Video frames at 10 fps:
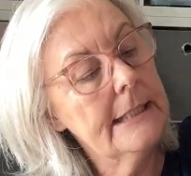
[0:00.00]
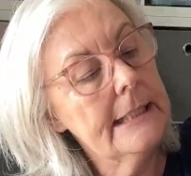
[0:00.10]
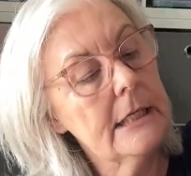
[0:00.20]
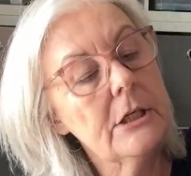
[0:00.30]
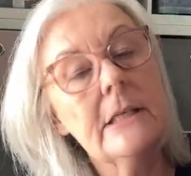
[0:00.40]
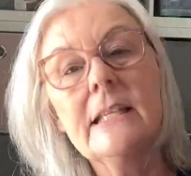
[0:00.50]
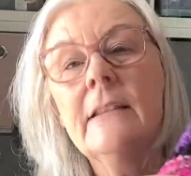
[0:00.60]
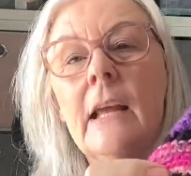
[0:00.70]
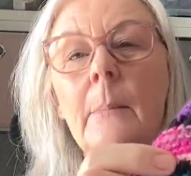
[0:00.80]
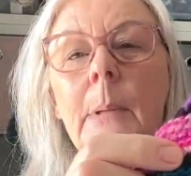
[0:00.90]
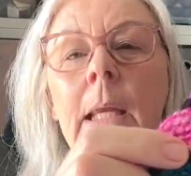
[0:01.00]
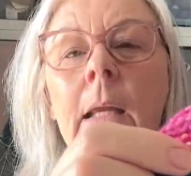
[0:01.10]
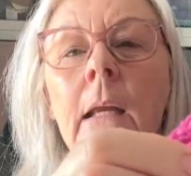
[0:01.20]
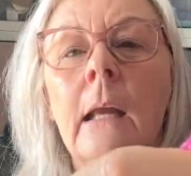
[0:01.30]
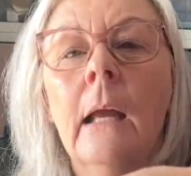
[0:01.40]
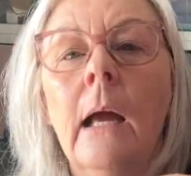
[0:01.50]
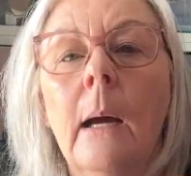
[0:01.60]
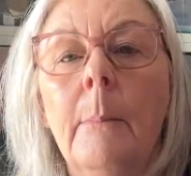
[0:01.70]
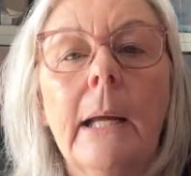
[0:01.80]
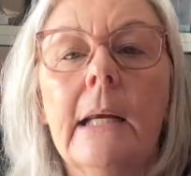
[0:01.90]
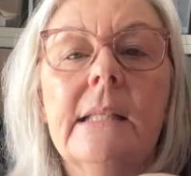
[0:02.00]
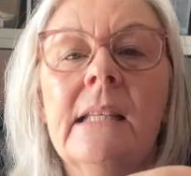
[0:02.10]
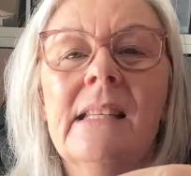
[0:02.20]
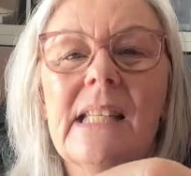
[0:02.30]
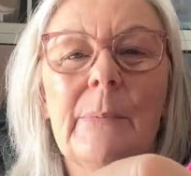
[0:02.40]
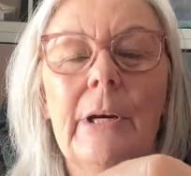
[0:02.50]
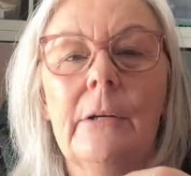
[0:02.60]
sections in that pink, but it didn't spread.